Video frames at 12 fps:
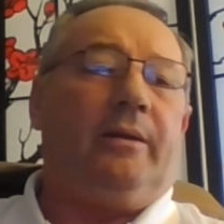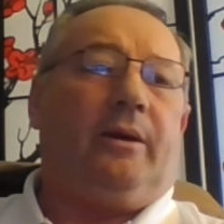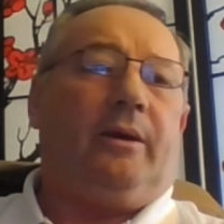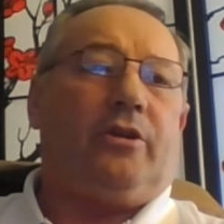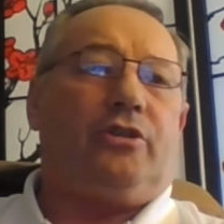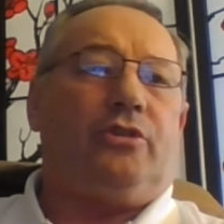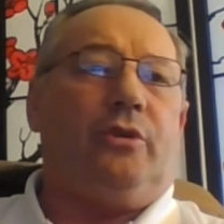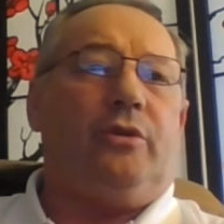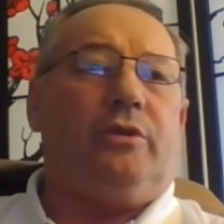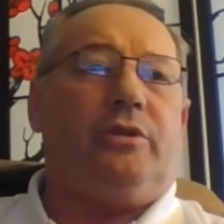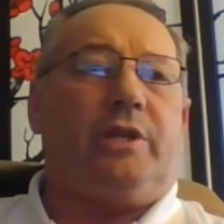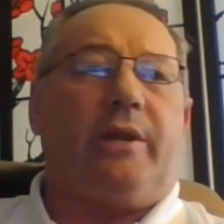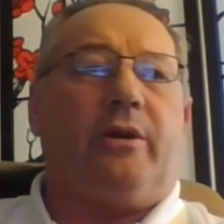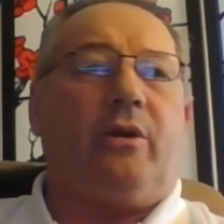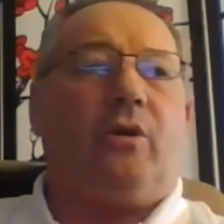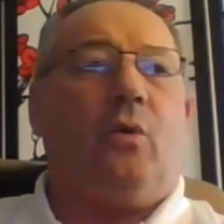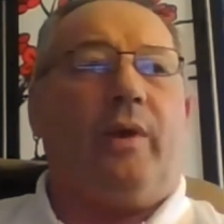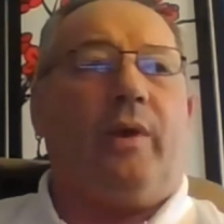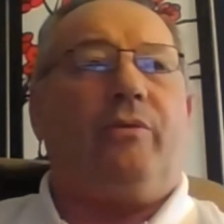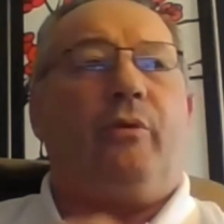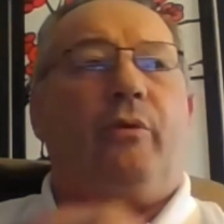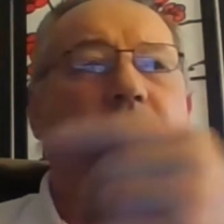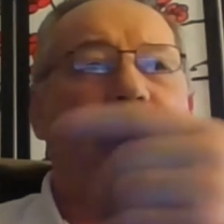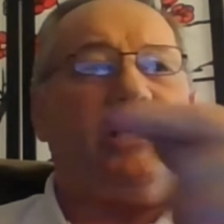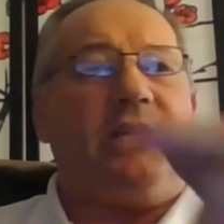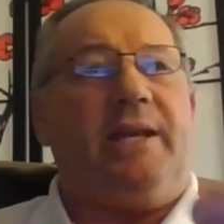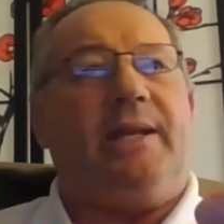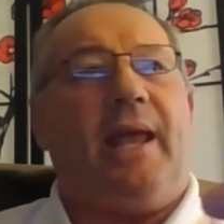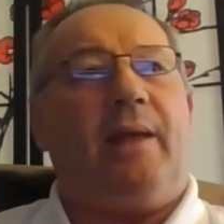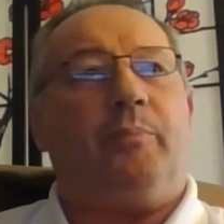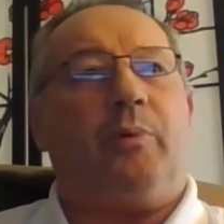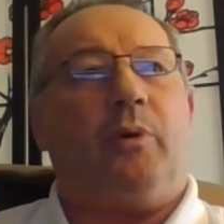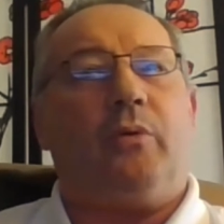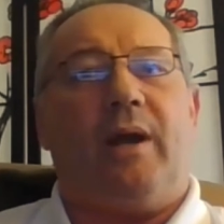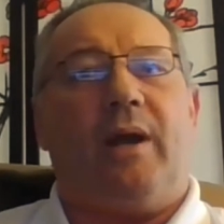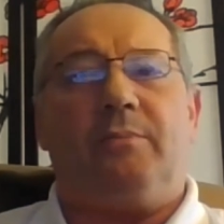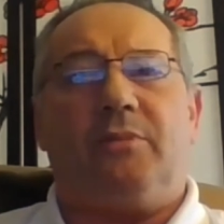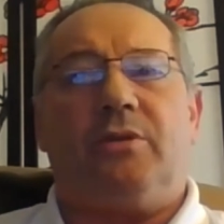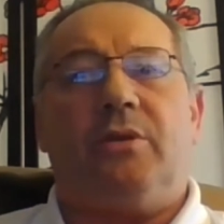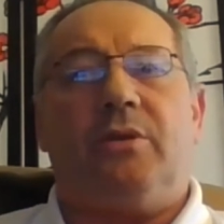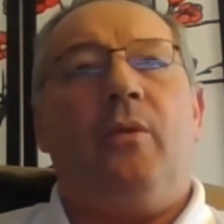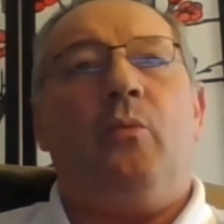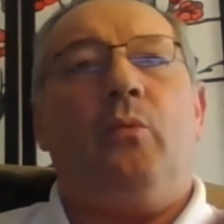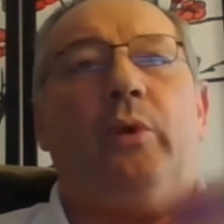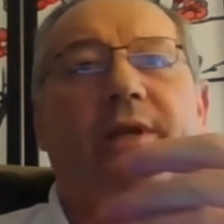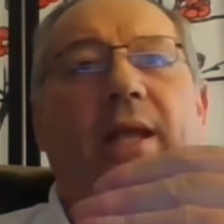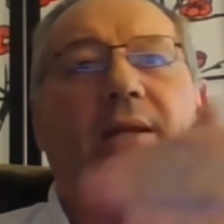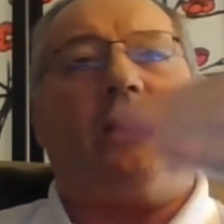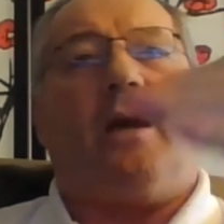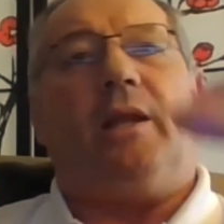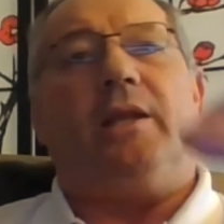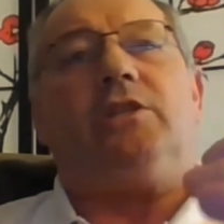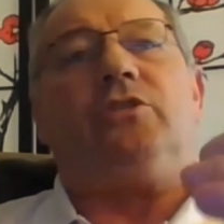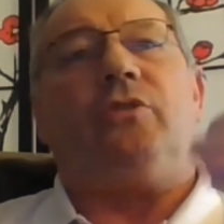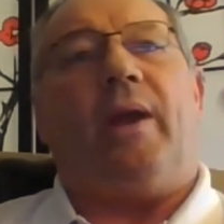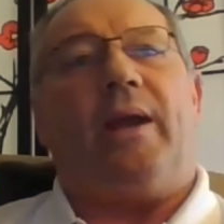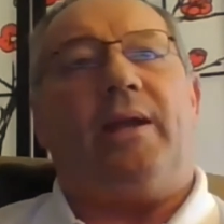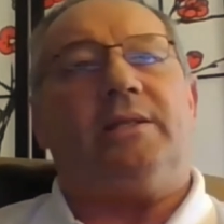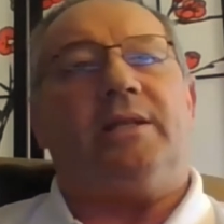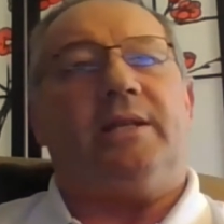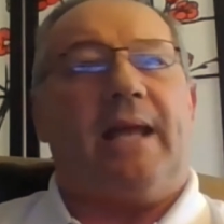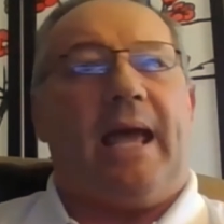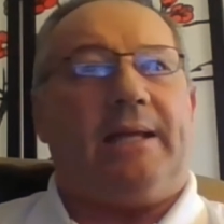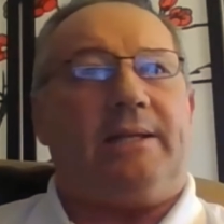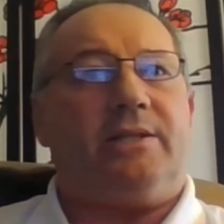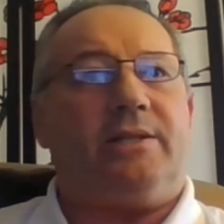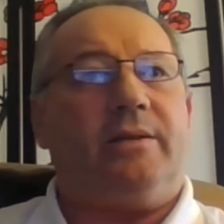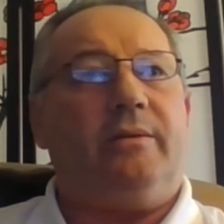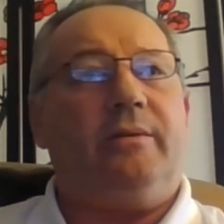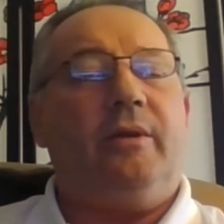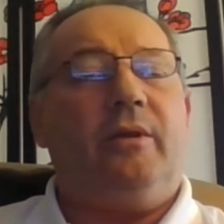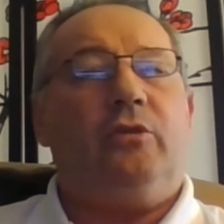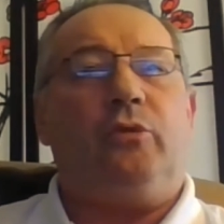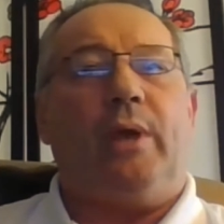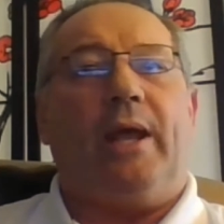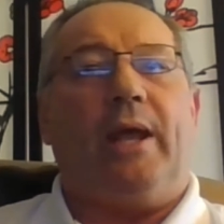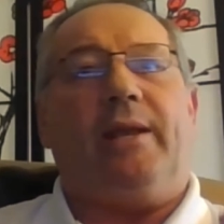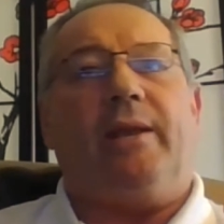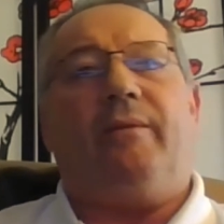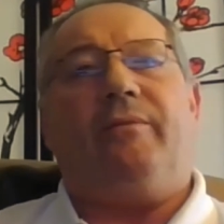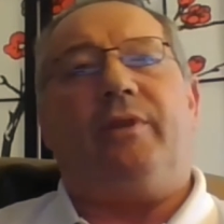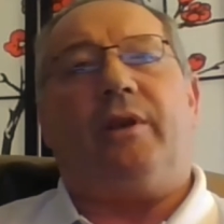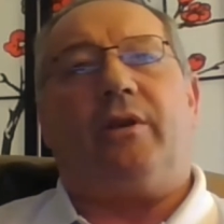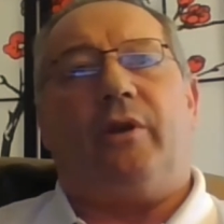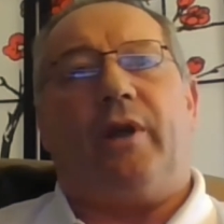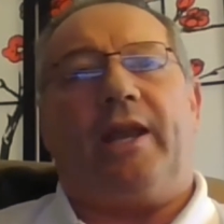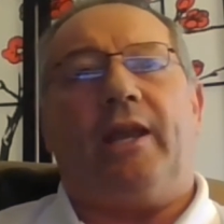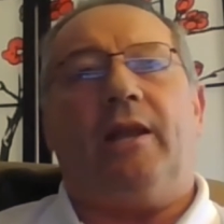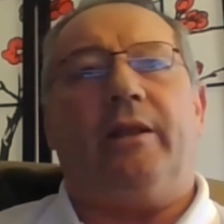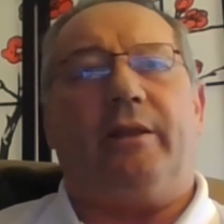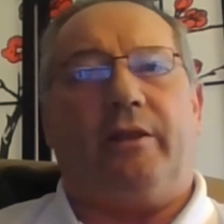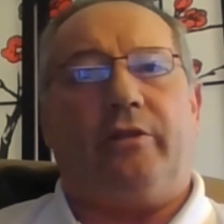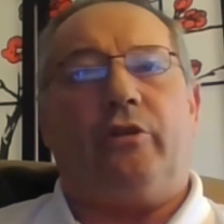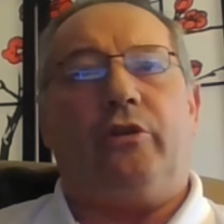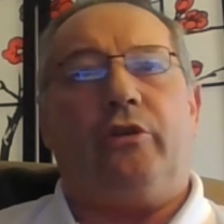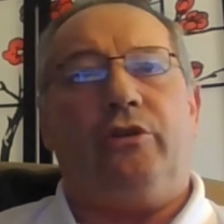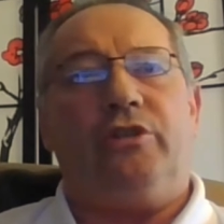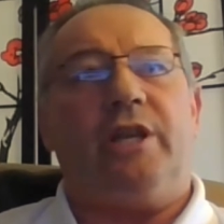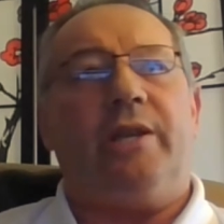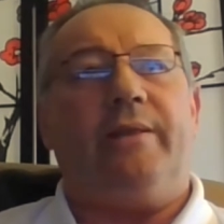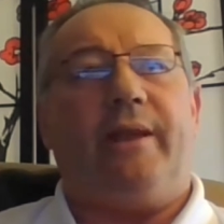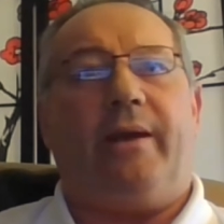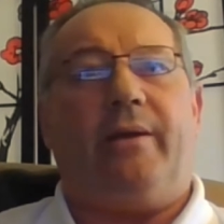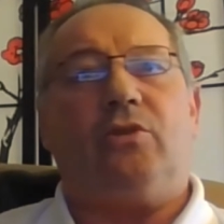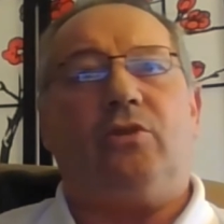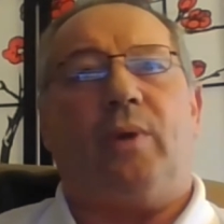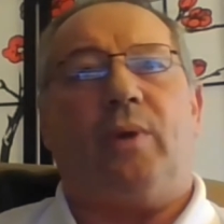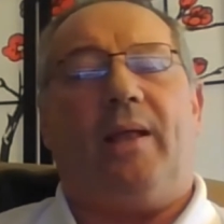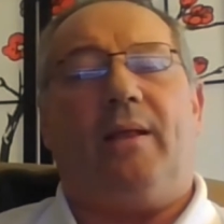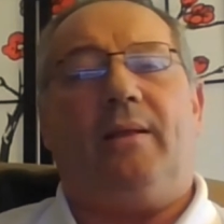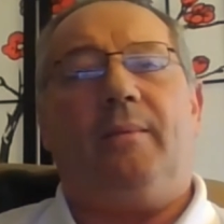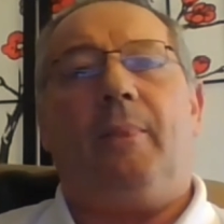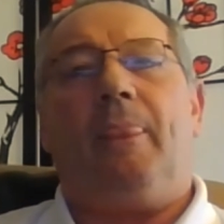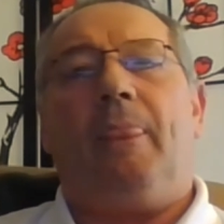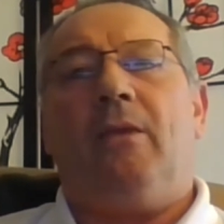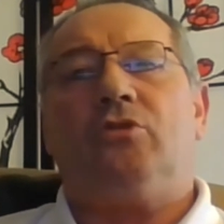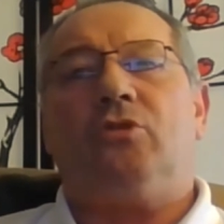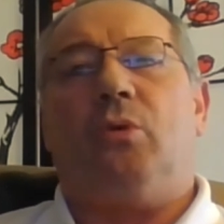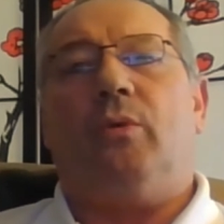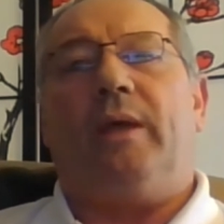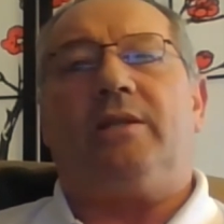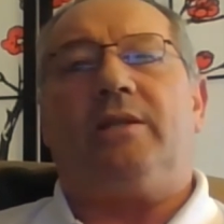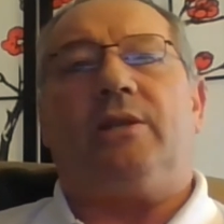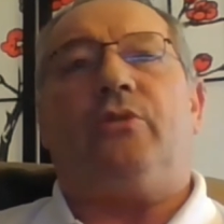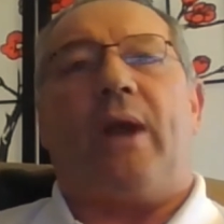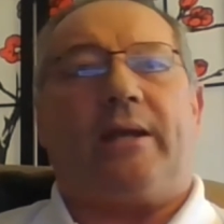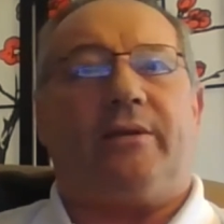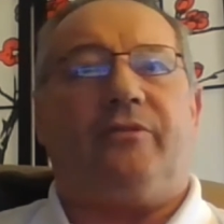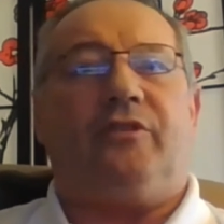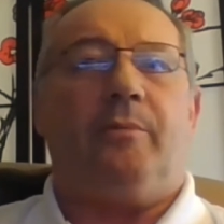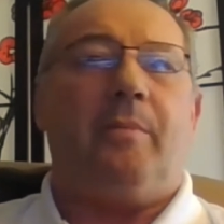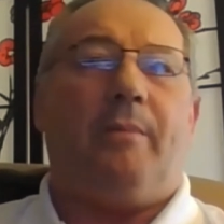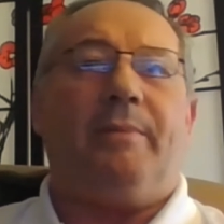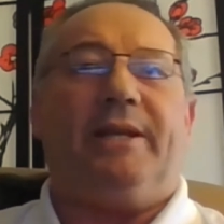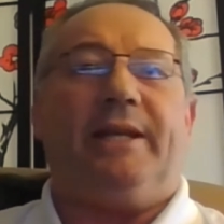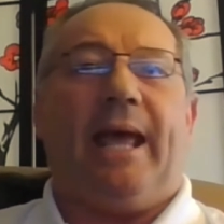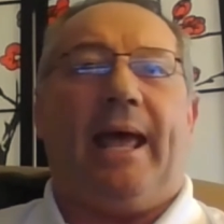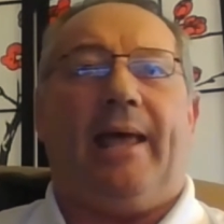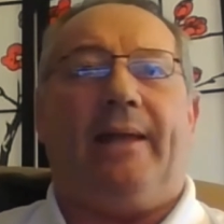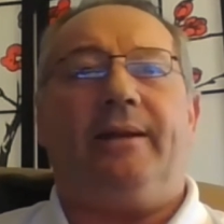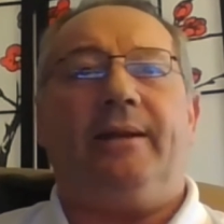our students that are going through the CTED programs would get college credits attached to any of the curricula that they're using there as well. So it's attractive to mom and dad